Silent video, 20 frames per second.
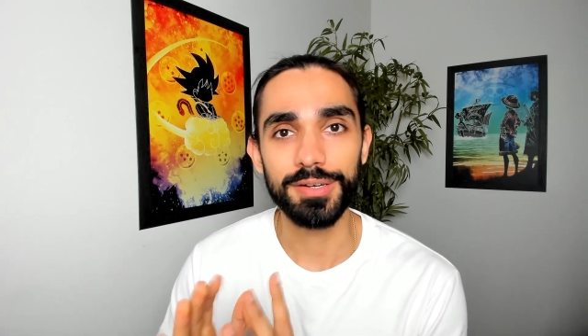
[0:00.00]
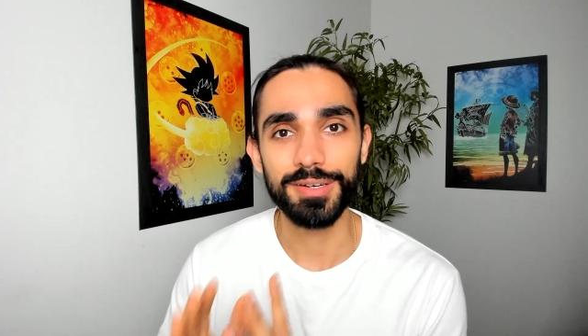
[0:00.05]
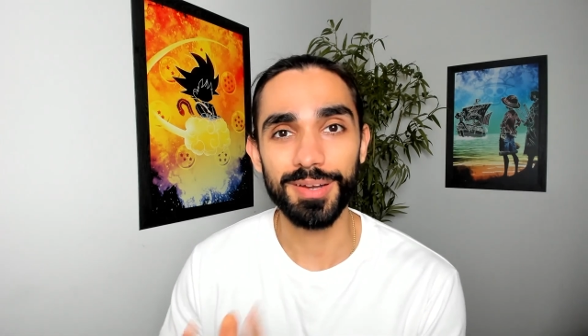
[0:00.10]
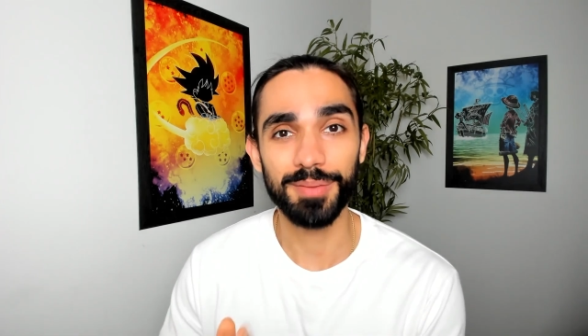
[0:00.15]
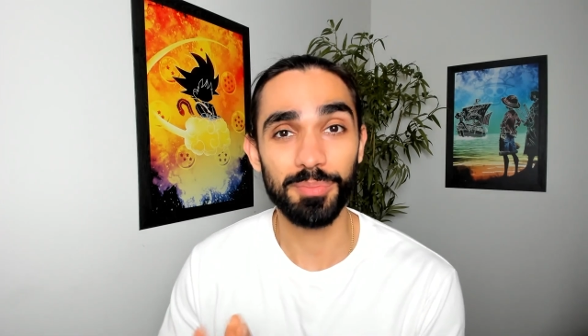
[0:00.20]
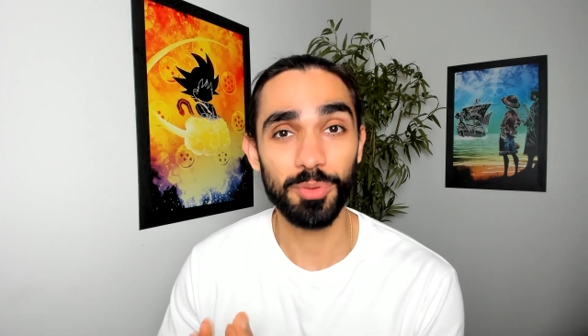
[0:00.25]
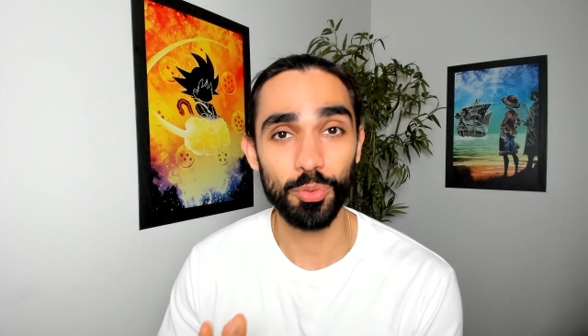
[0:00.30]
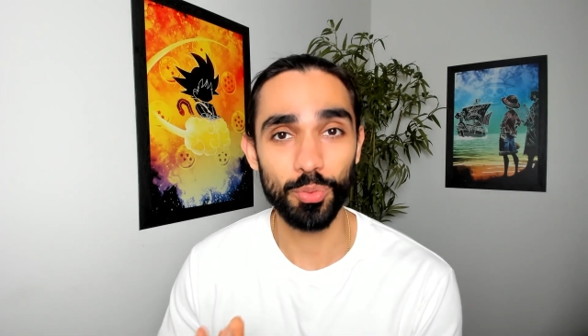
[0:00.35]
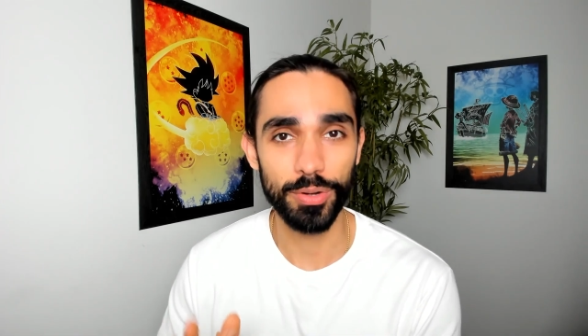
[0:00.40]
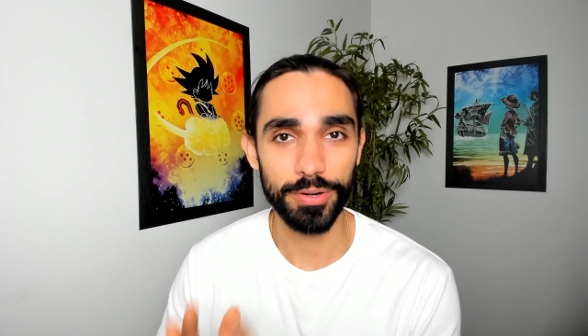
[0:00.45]

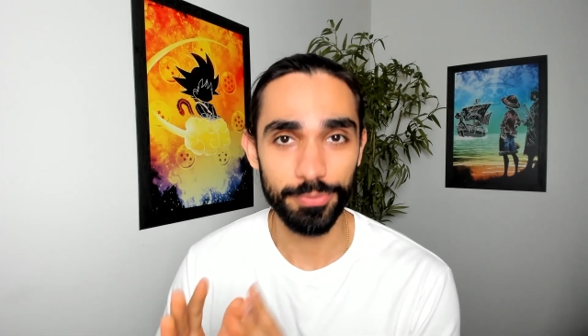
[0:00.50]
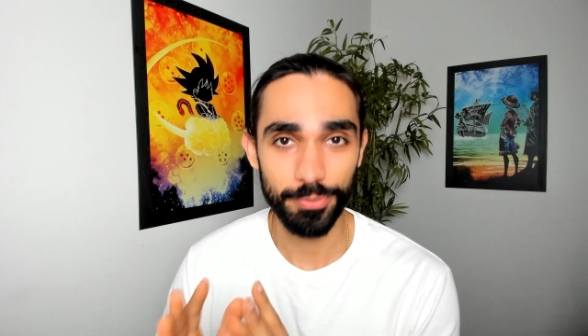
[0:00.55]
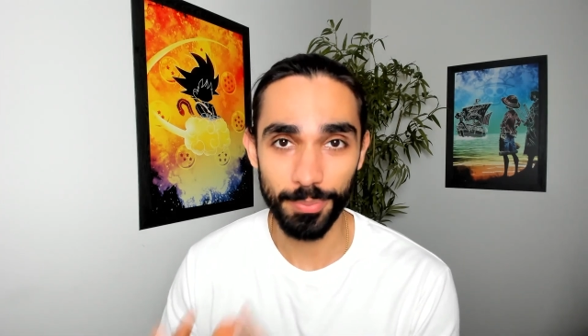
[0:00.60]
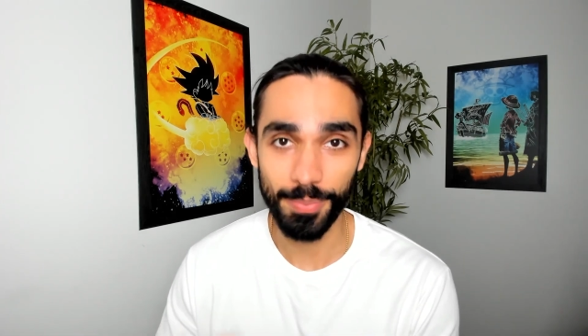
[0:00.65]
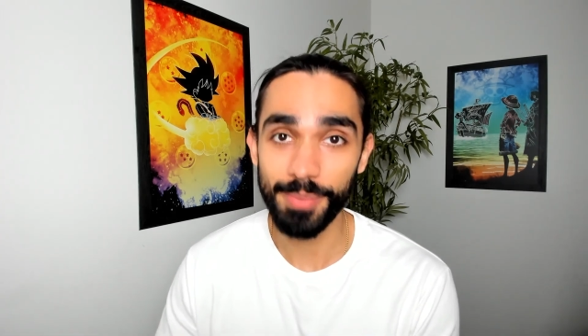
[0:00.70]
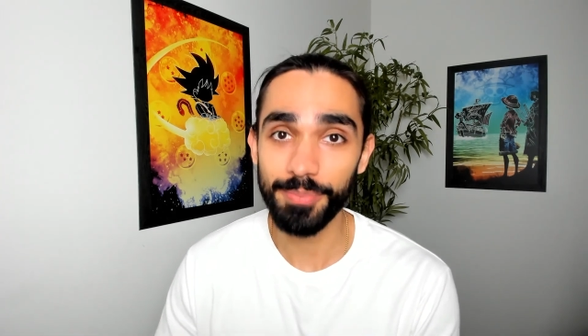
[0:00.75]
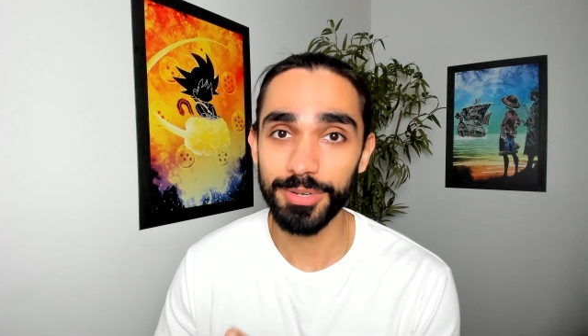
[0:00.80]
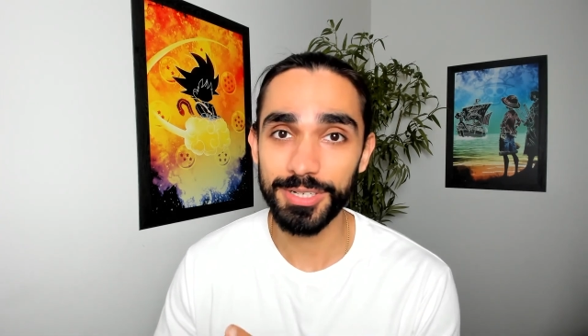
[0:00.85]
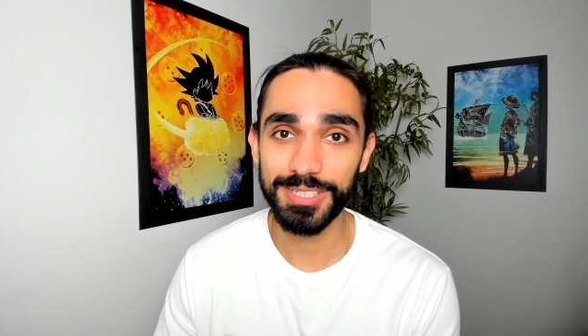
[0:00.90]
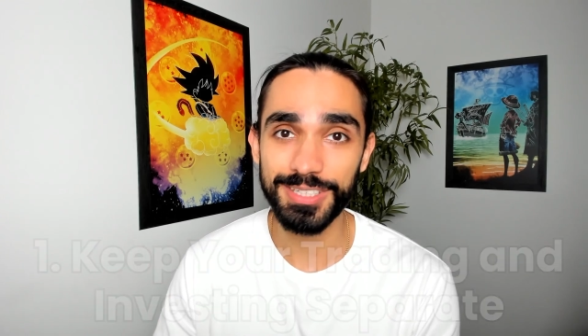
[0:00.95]
Number one,
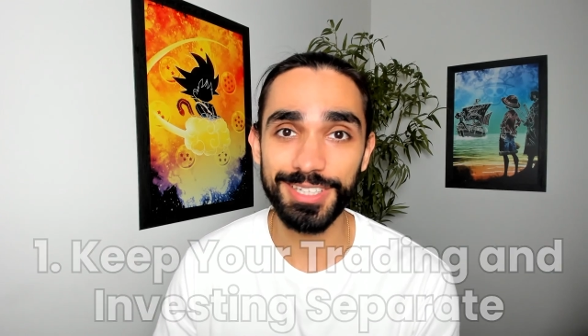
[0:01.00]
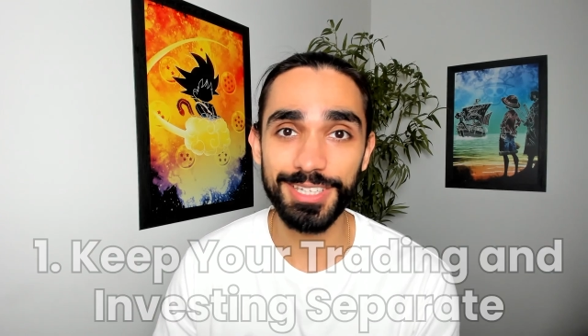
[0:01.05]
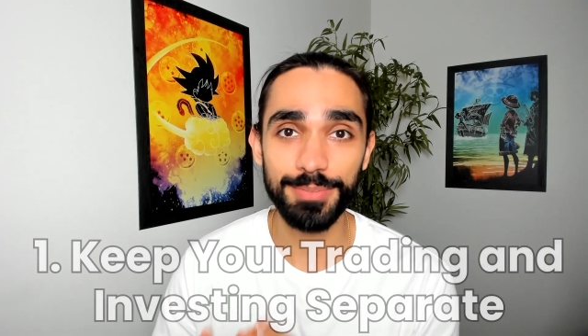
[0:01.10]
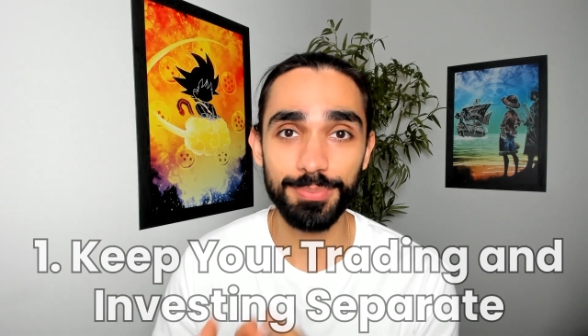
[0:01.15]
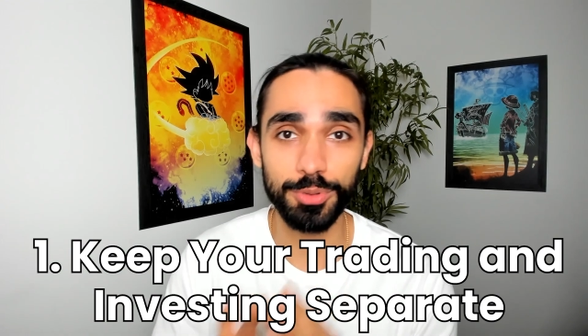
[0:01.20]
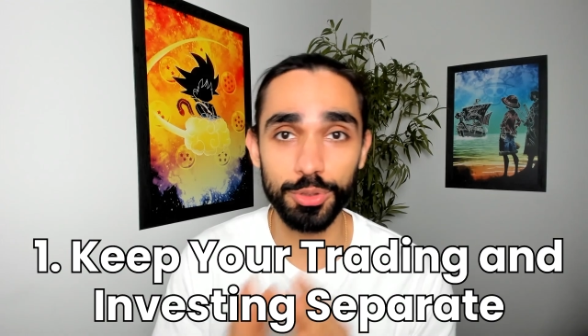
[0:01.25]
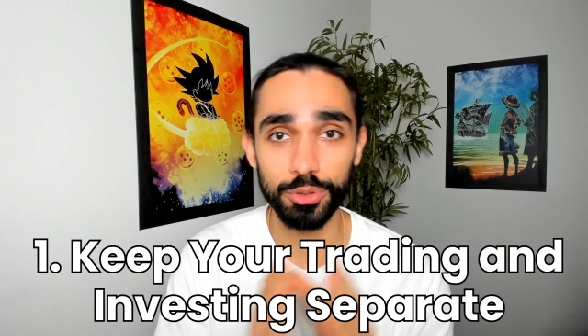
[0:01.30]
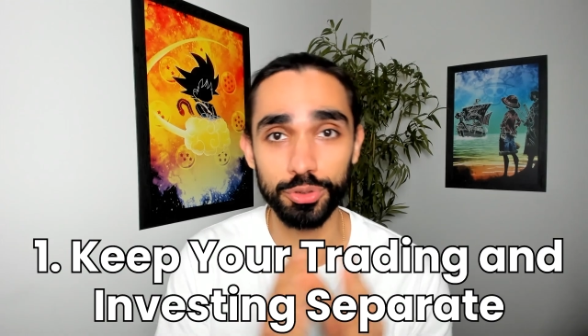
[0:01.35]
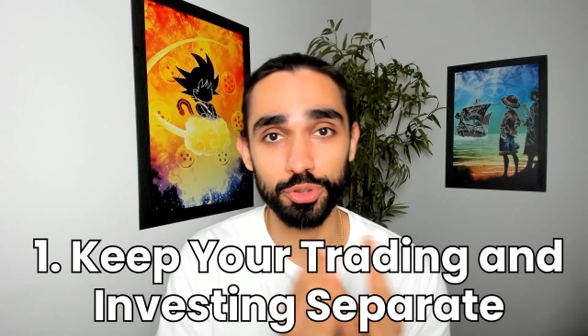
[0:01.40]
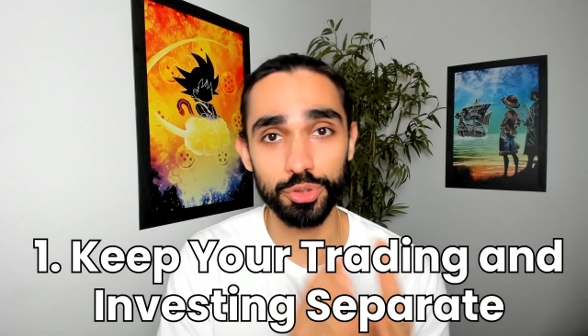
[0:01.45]
remember to
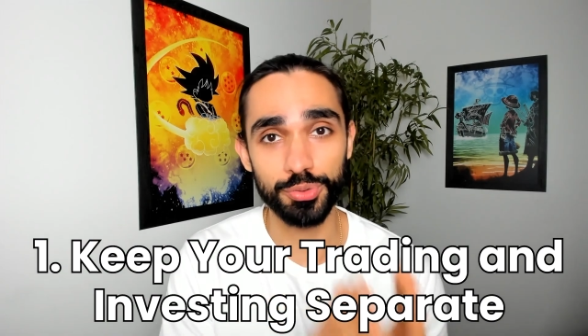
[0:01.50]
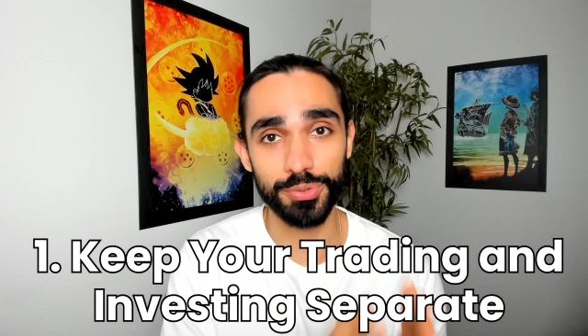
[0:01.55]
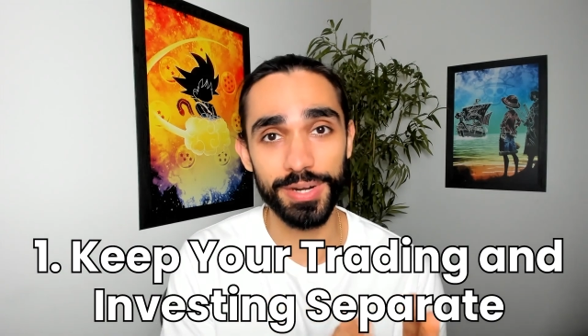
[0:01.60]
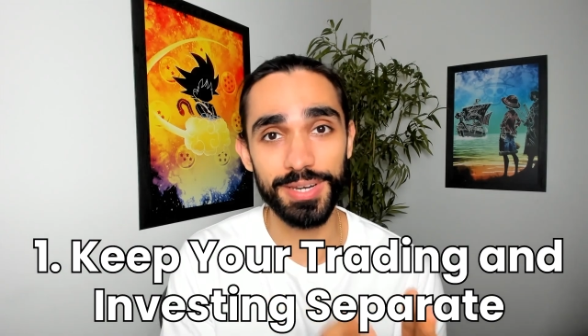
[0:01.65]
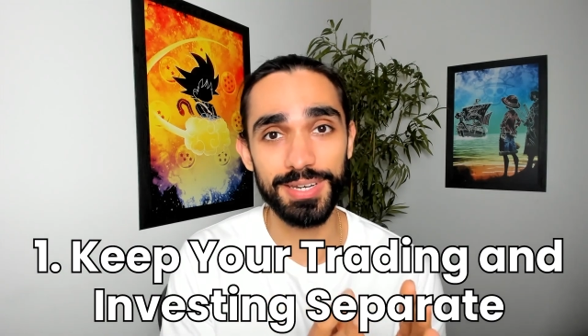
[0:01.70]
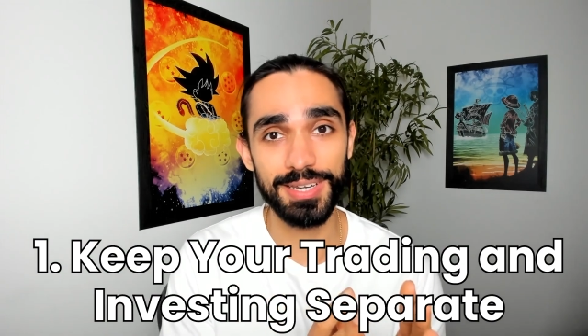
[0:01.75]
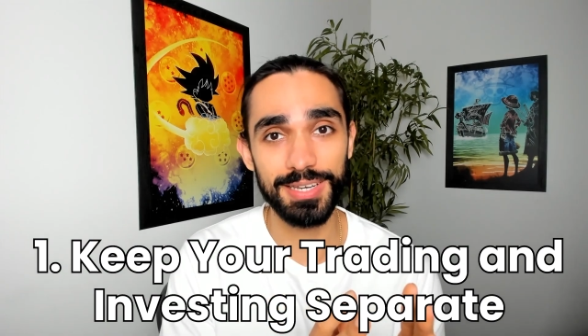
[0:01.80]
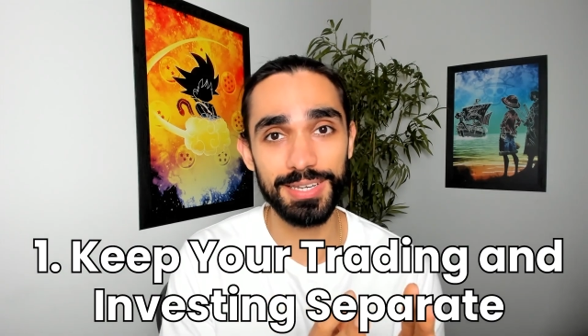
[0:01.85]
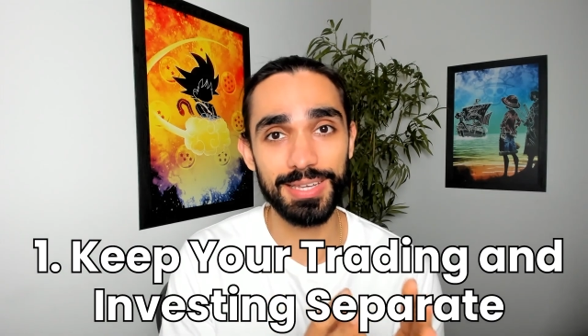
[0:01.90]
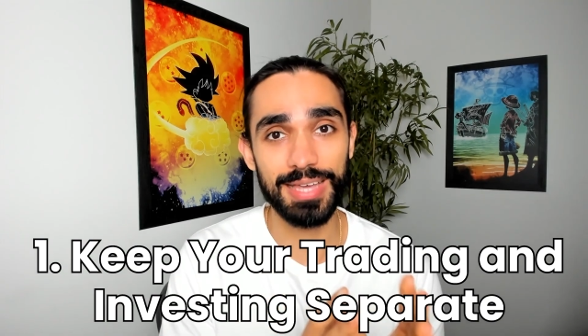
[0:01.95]
keep your
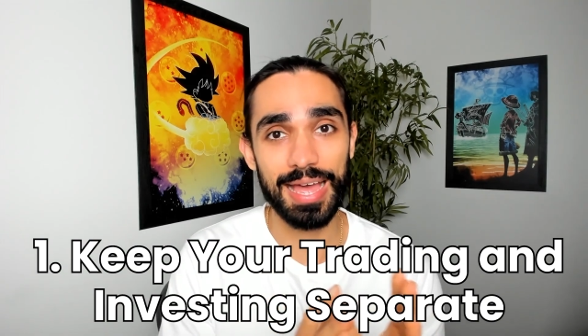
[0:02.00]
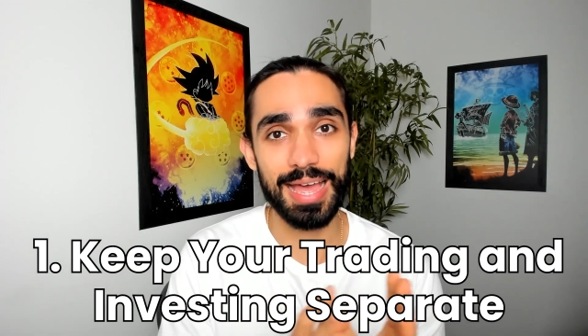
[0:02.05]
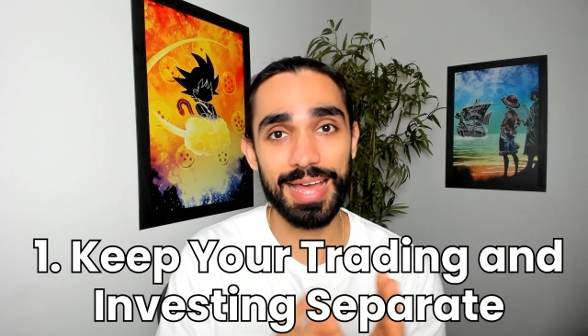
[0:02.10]
trading